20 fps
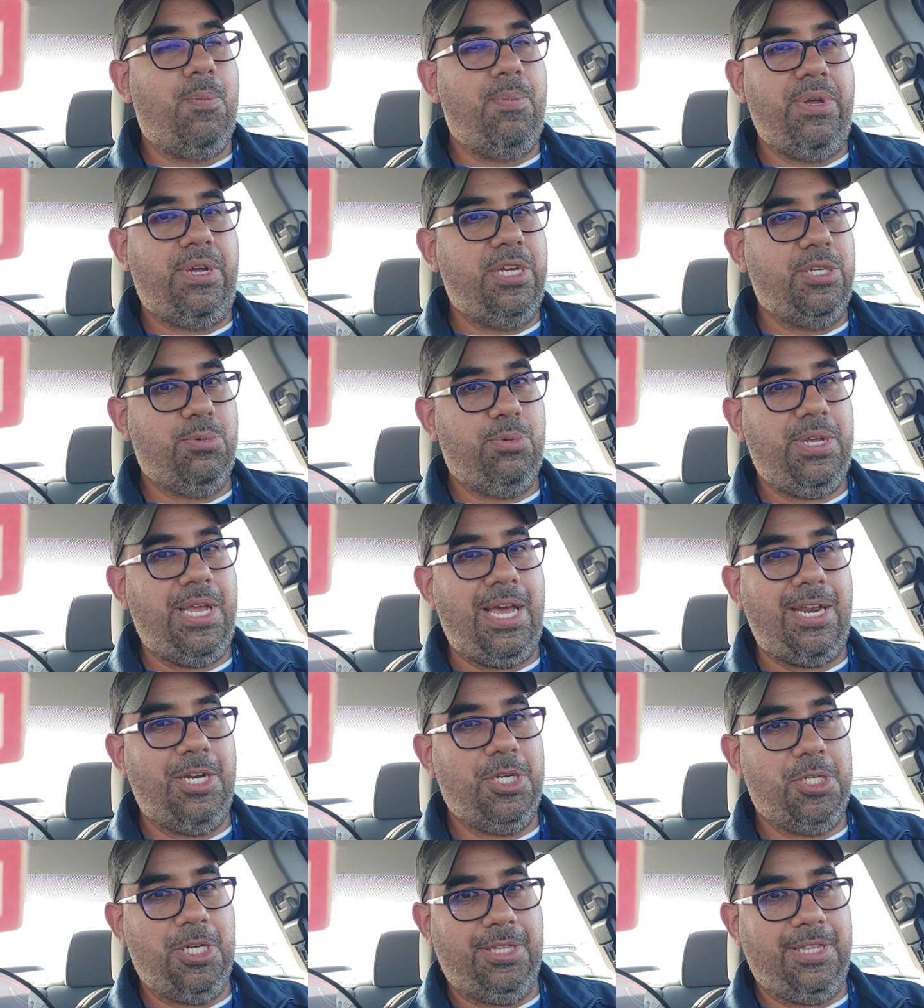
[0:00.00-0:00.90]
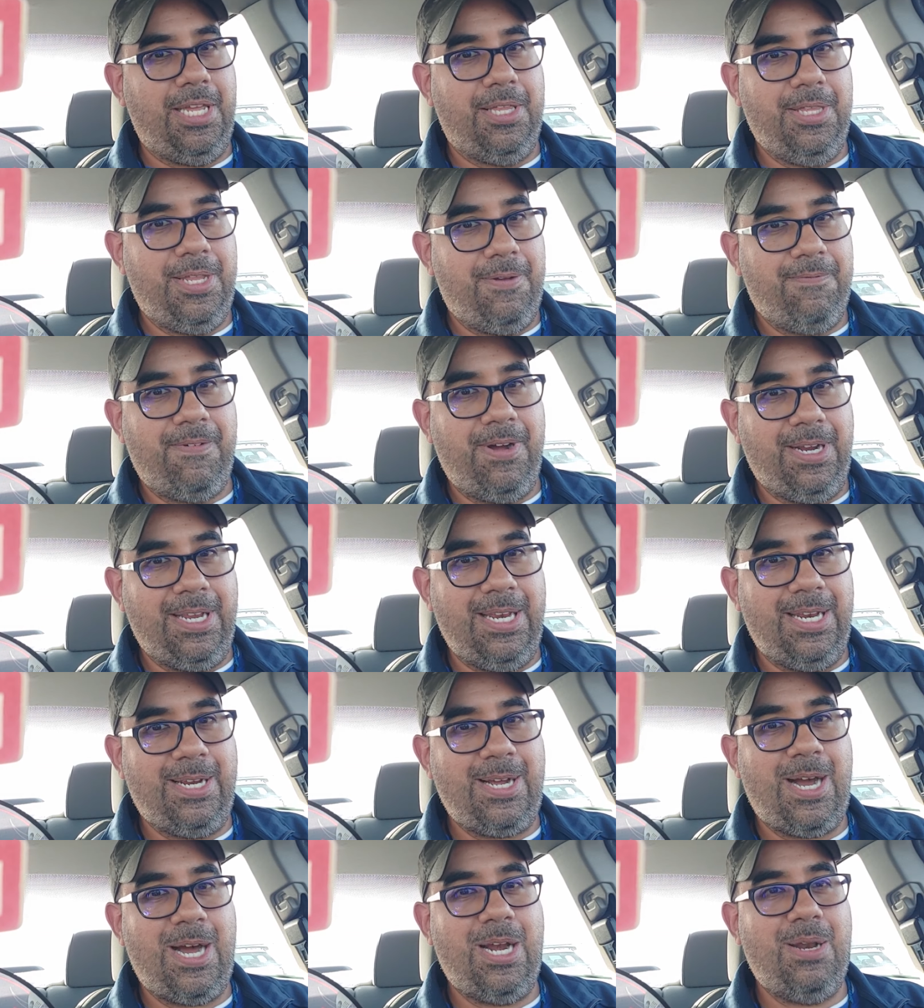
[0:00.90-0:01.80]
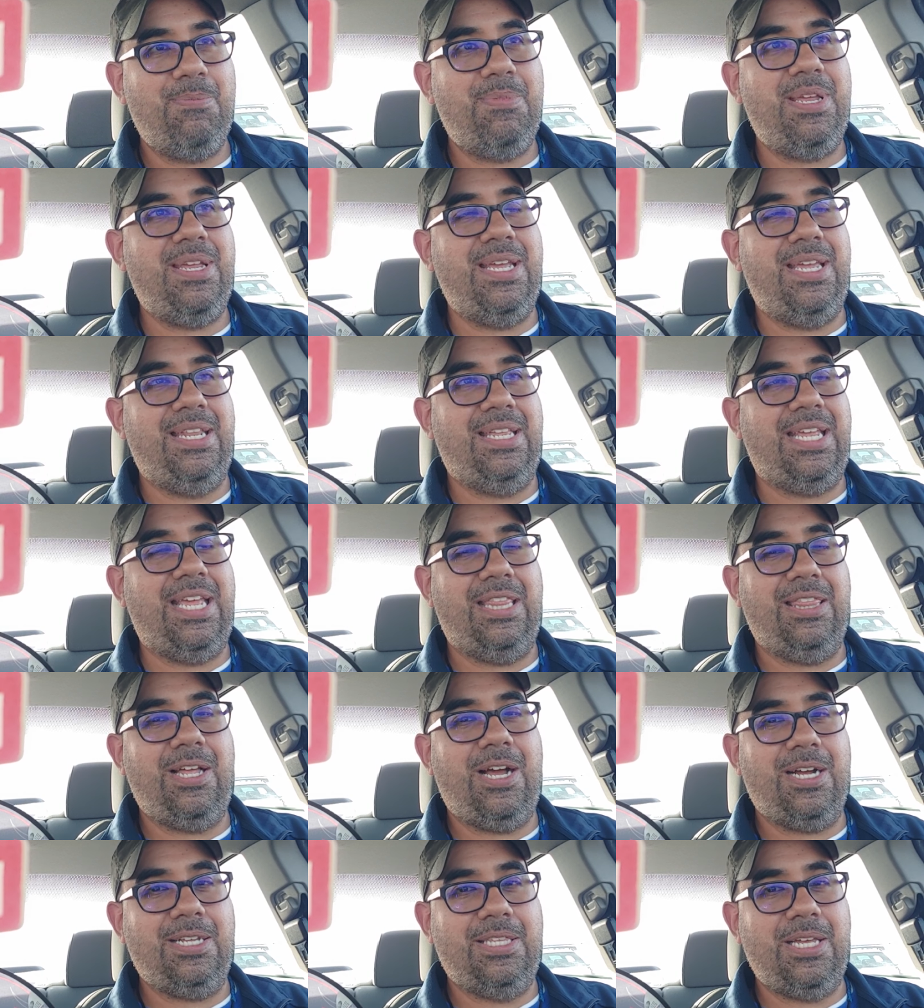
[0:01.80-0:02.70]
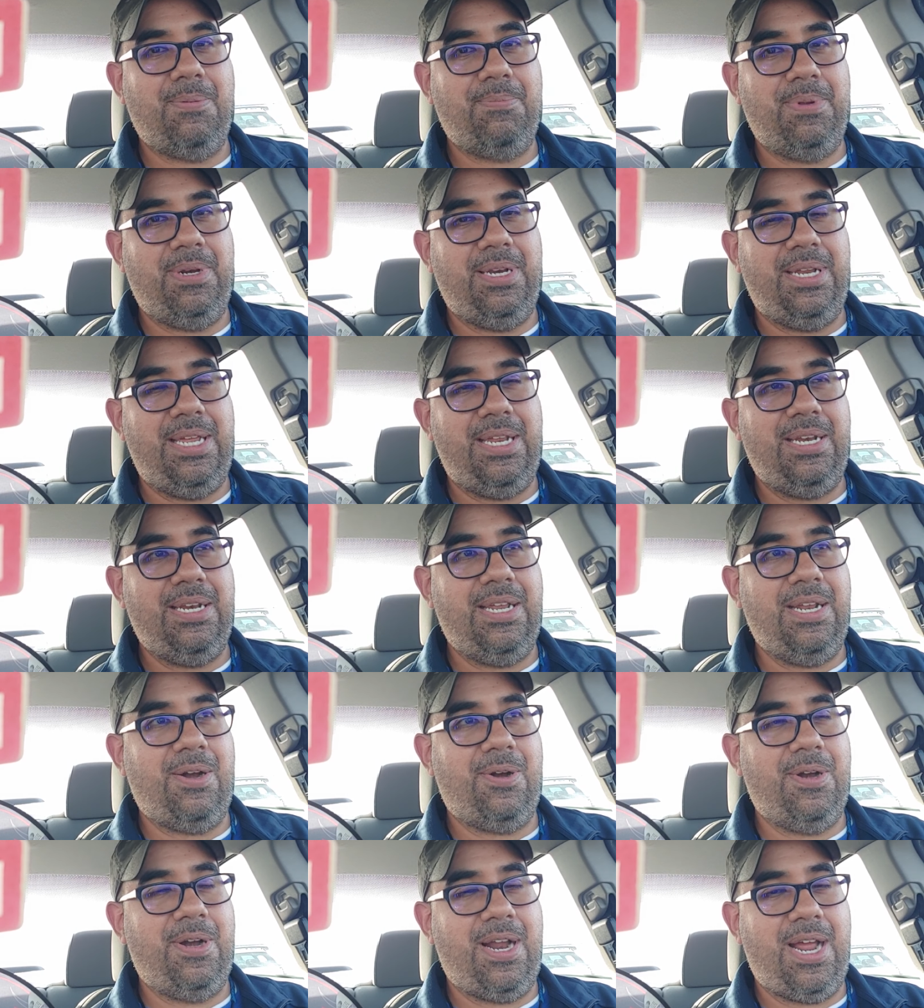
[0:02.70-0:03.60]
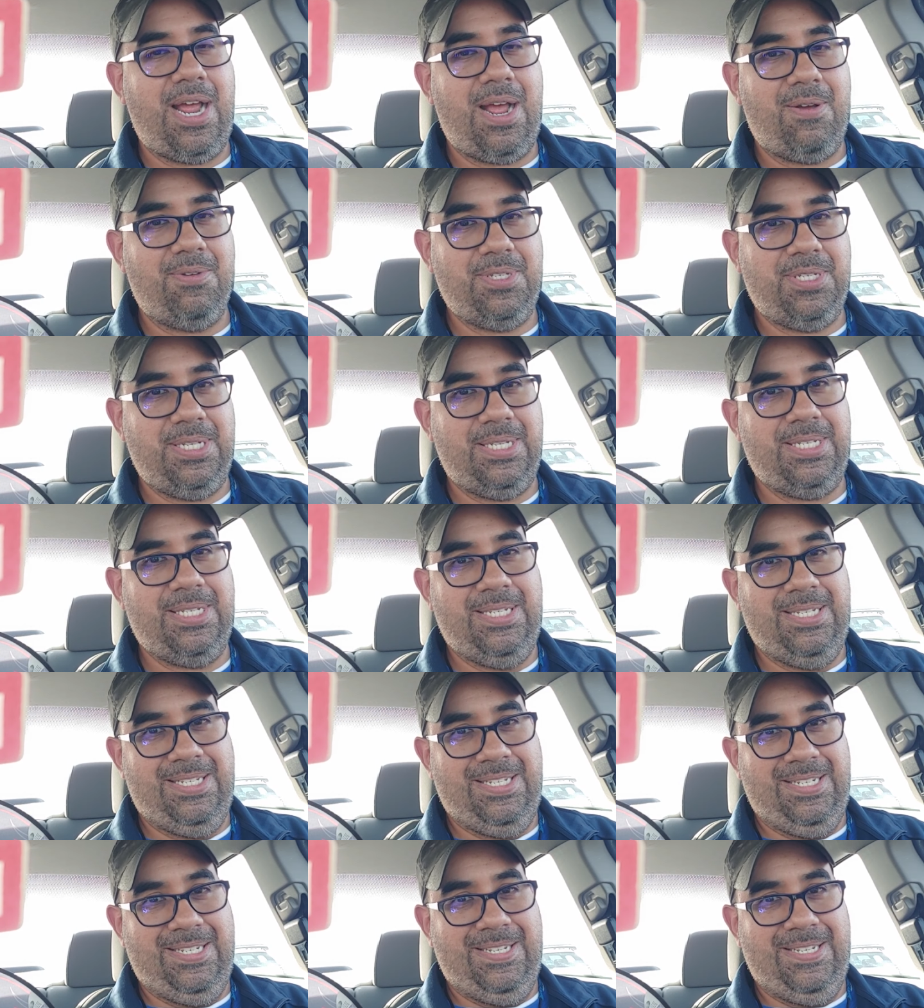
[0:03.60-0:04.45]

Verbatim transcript: because we had to shut down the fucking economy and get locked up in, in our houses.